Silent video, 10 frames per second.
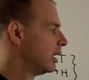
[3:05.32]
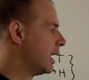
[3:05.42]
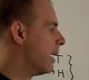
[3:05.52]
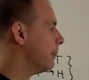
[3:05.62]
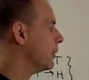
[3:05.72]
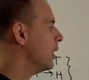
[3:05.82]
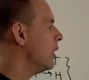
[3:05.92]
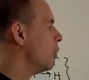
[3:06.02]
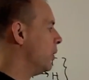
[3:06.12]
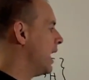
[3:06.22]
Now,
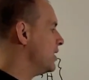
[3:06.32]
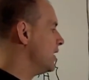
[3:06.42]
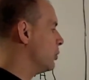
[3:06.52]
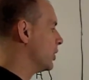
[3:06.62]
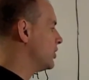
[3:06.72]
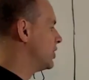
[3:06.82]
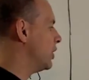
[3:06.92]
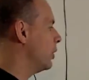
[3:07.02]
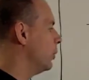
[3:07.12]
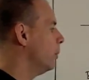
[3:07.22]
when n is equal to
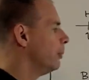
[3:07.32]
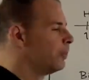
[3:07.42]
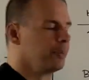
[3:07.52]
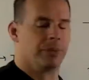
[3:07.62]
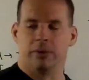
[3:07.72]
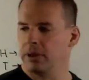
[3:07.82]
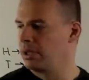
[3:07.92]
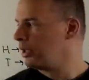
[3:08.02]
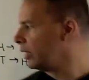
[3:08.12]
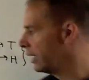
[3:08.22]
two,
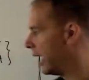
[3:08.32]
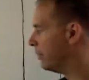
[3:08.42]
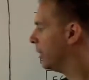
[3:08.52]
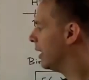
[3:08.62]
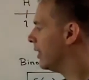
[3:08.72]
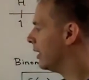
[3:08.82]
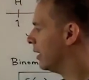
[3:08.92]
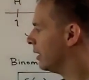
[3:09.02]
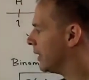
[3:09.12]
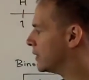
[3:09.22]
okay,
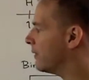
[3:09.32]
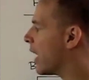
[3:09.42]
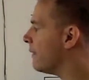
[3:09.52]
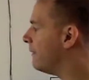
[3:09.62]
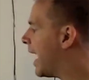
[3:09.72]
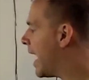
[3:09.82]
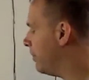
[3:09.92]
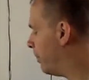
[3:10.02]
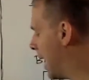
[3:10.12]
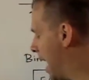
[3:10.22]
that's
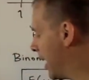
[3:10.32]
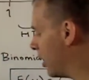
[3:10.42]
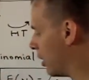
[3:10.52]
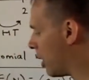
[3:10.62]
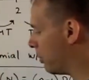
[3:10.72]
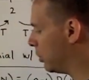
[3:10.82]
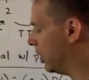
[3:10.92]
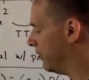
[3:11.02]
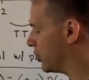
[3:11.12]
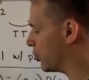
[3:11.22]
verified by our
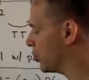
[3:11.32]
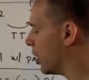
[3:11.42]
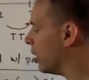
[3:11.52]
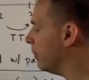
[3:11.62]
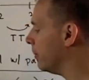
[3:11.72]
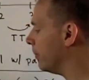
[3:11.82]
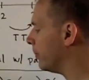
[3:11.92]
previous result.